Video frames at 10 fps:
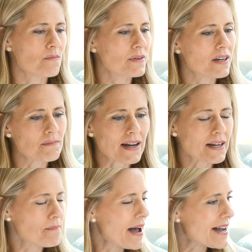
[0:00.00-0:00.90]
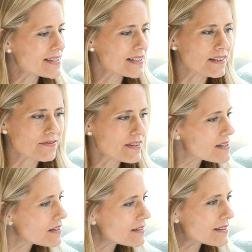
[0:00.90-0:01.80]
beyond my capacity
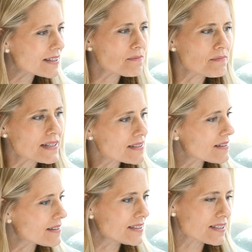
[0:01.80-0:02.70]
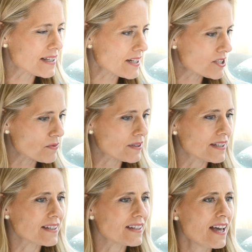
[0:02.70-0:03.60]
physically, mentally,
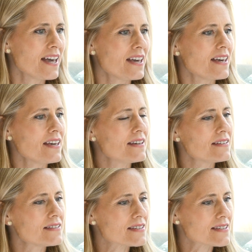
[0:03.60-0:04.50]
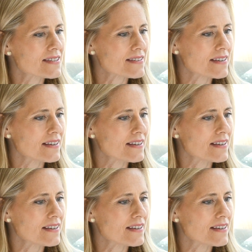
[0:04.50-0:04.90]
intellectually, is